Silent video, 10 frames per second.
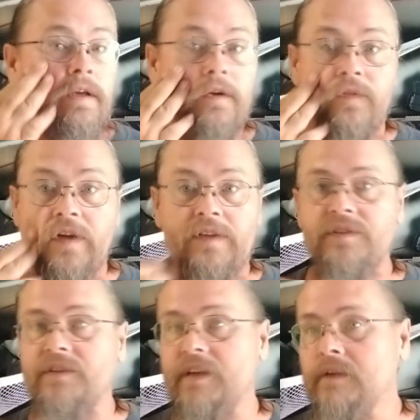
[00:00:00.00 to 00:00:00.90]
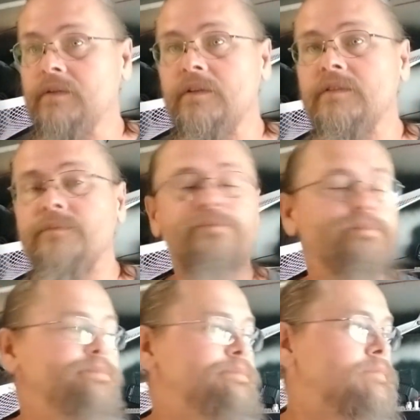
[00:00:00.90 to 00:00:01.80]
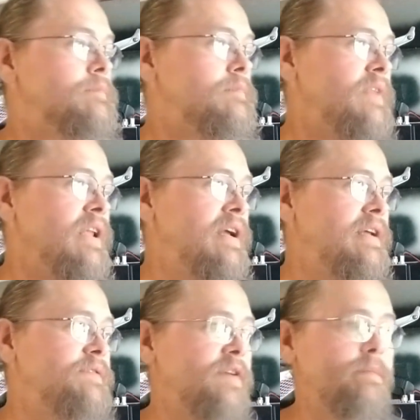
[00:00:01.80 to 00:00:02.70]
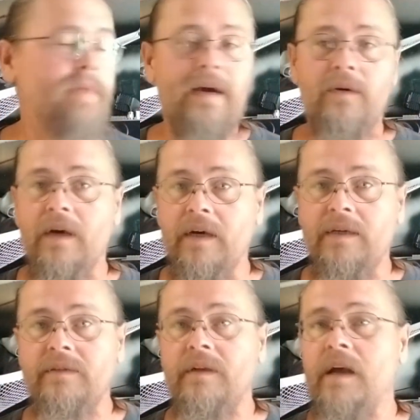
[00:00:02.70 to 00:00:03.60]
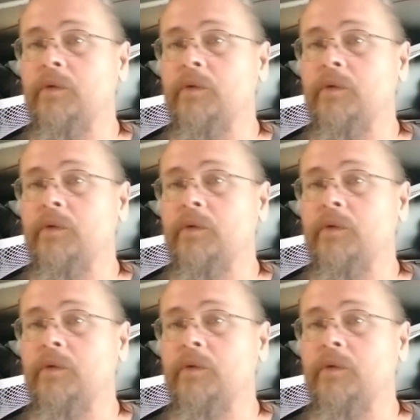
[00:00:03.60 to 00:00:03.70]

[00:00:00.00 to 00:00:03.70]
get your friends to take a look. And from now on,